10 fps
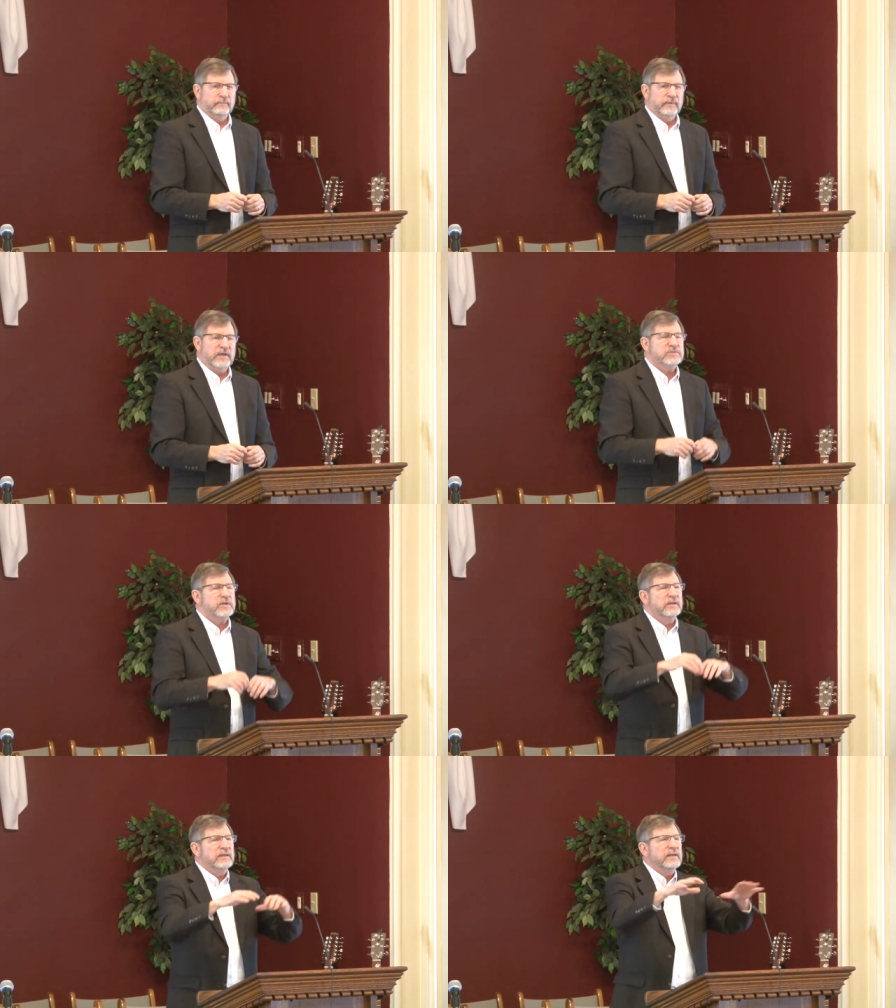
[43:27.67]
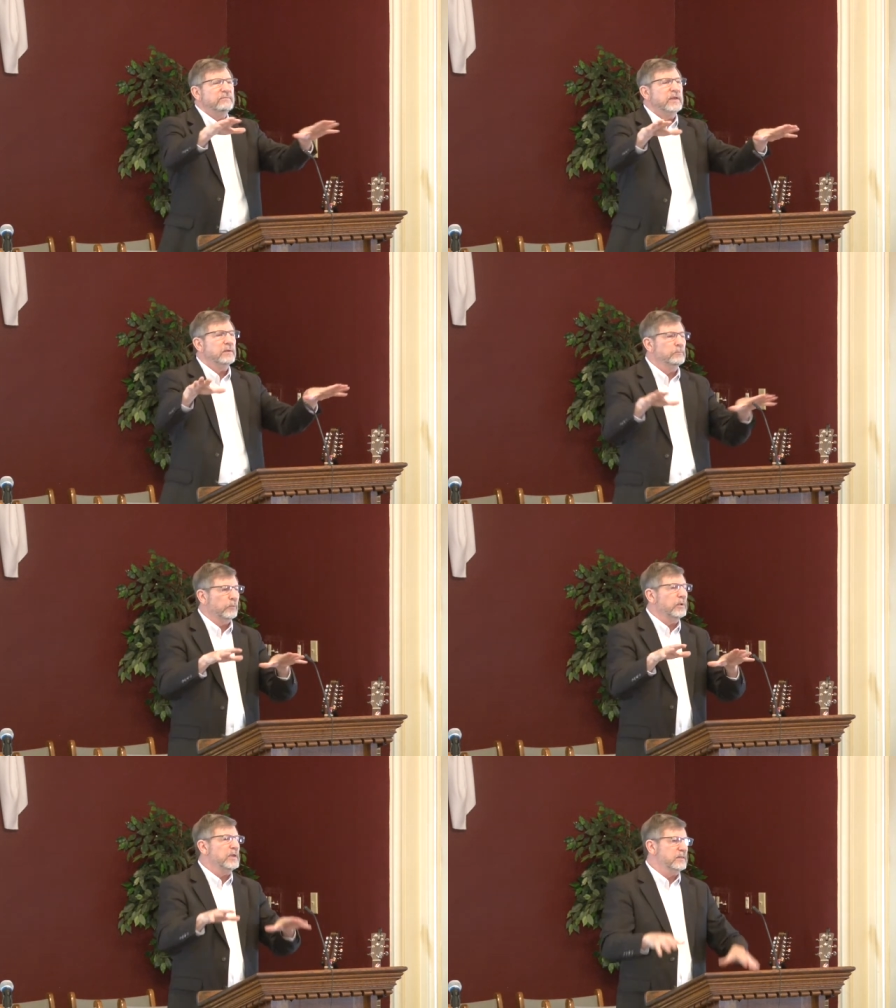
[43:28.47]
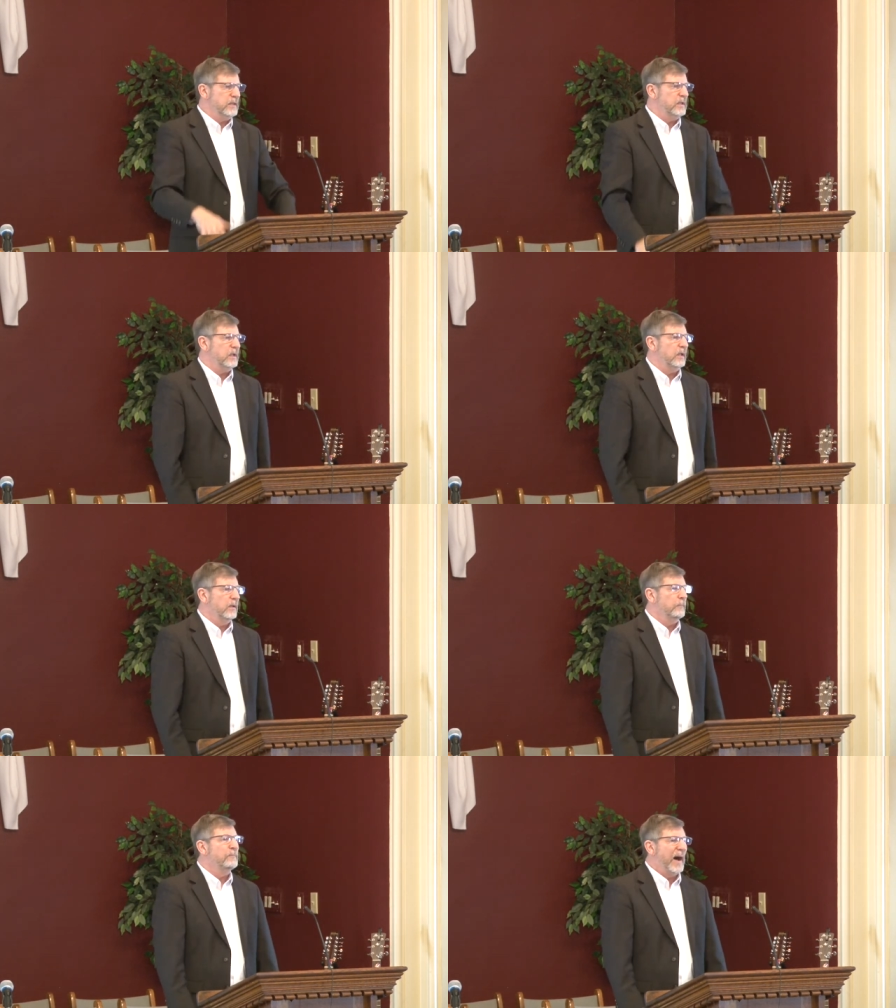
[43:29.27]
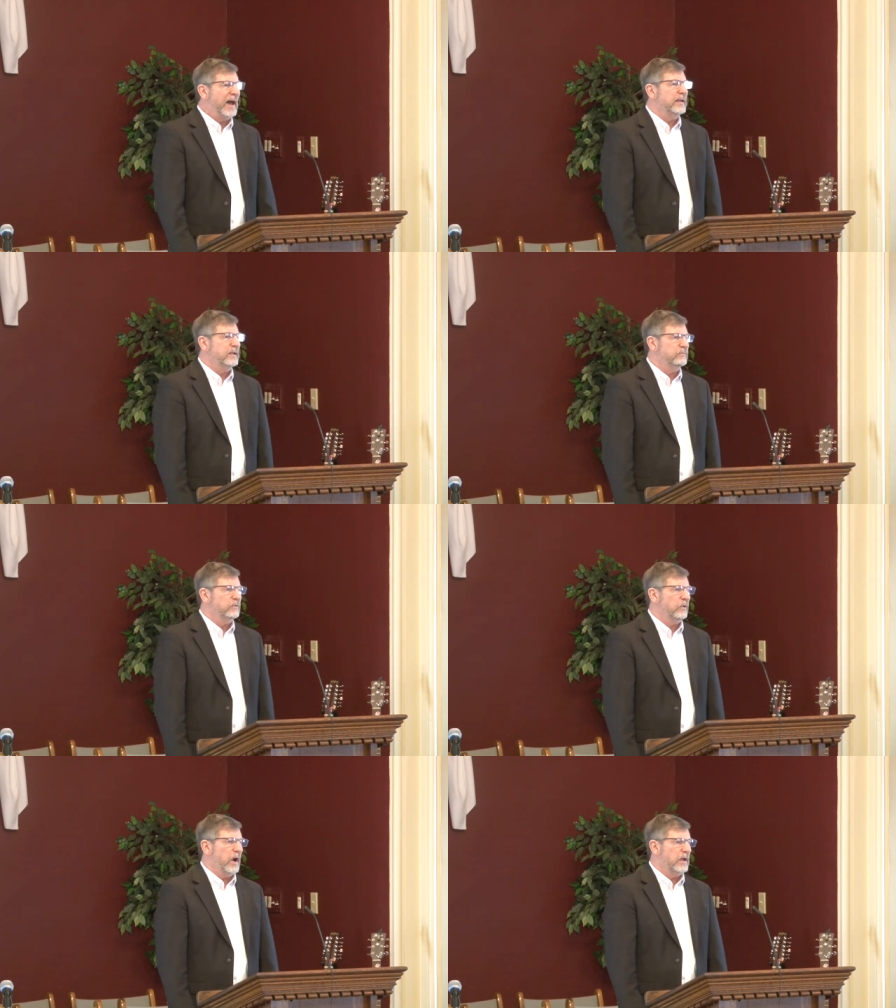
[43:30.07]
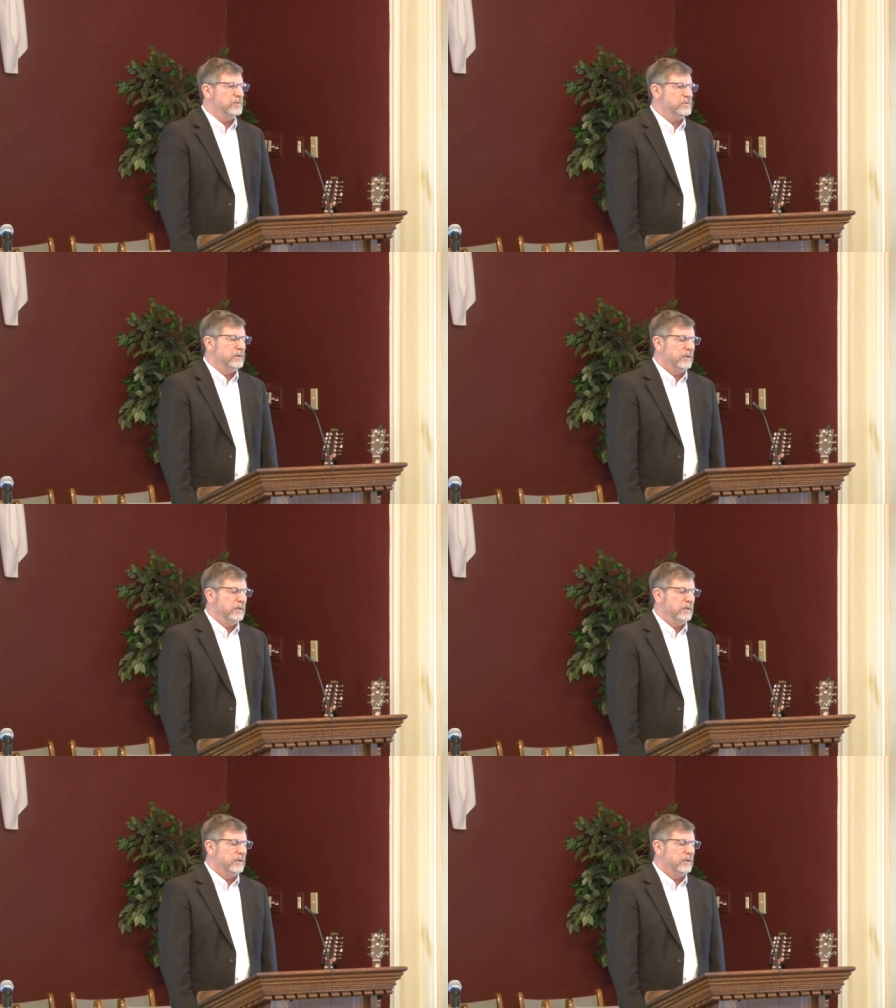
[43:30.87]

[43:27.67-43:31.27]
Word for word: It's a living, breathing body of Christ.